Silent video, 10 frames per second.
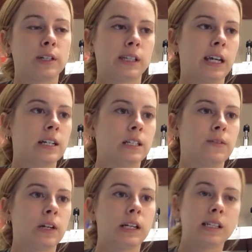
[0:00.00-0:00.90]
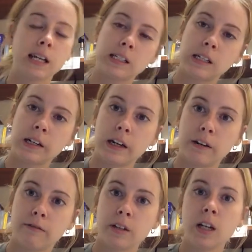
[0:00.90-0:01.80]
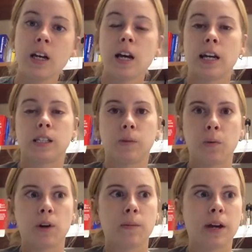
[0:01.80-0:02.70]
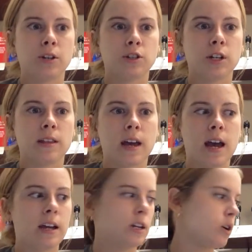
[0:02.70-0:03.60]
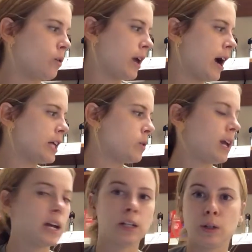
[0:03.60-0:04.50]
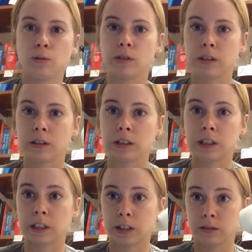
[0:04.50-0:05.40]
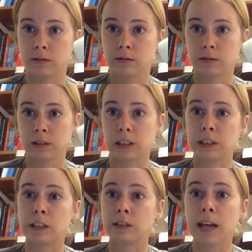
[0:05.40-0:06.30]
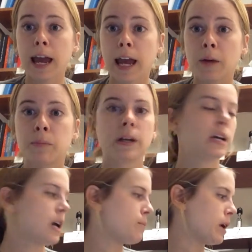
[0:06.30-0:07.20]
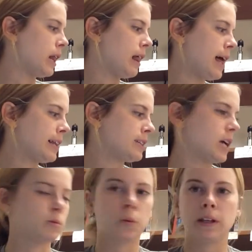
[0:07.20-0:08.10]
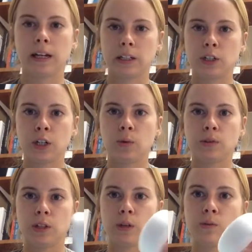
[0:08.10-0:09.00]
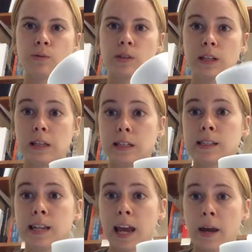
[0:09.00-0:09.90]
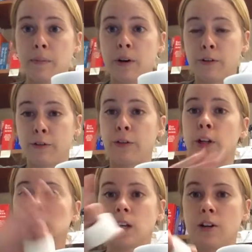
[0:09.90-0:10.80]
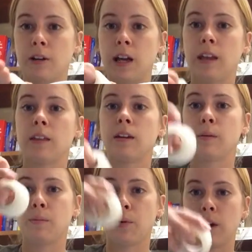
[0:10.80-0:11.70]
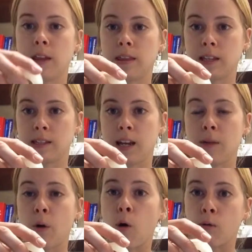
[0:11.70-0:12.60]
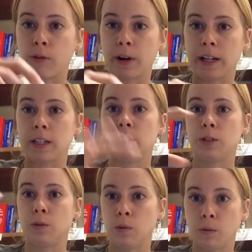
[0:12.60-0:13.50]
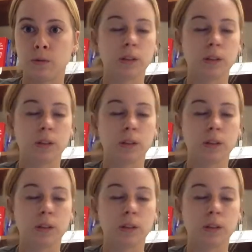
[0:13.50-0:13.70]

skin is very sensitive, and so we want to make sure that, you can use the clear tape, but a lot of the times what we like to do is use this tape first underneath, put this tape over it to